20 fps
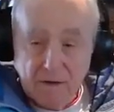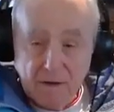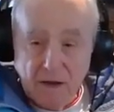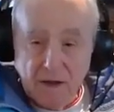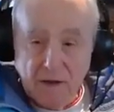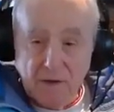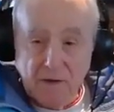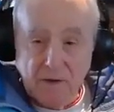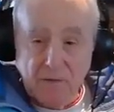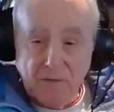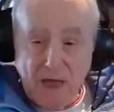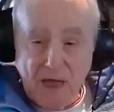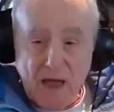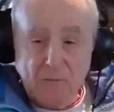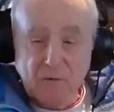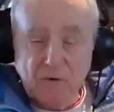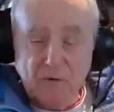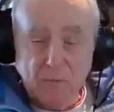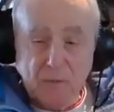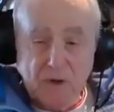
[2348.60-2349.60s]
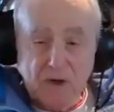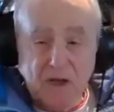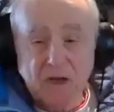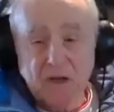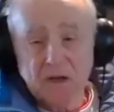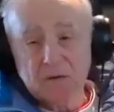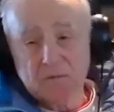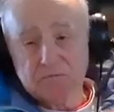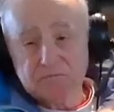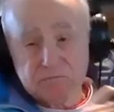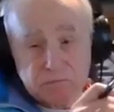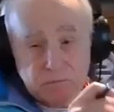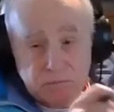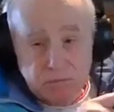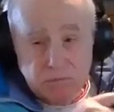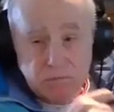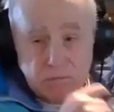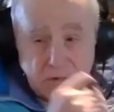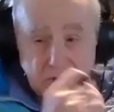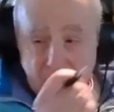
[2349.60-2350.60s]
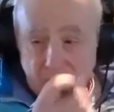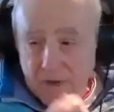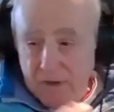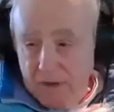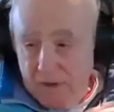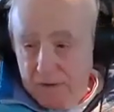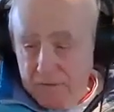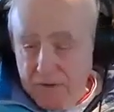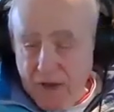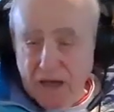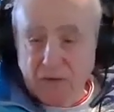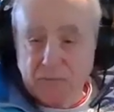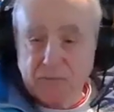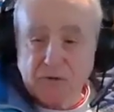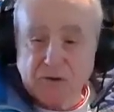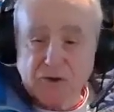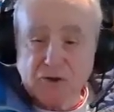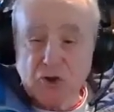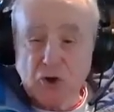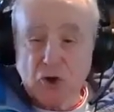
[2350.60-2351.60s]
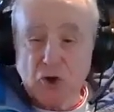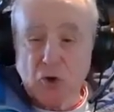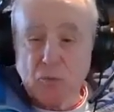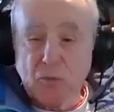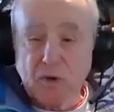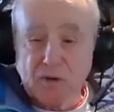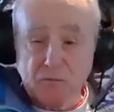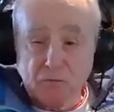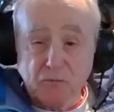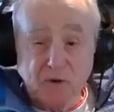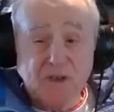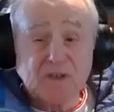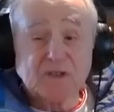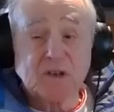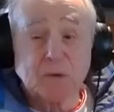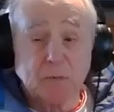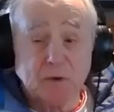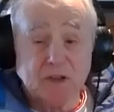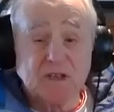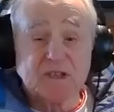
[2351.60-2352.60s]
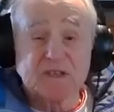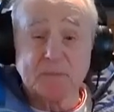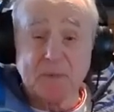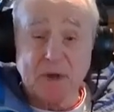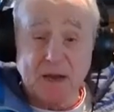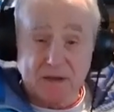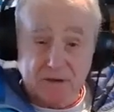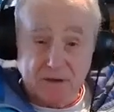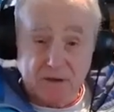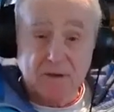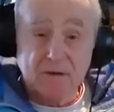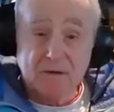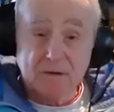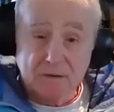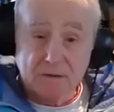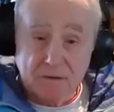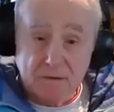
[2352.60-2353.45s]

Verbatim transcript: Uh, that would be not a for sure, but reasonably expected.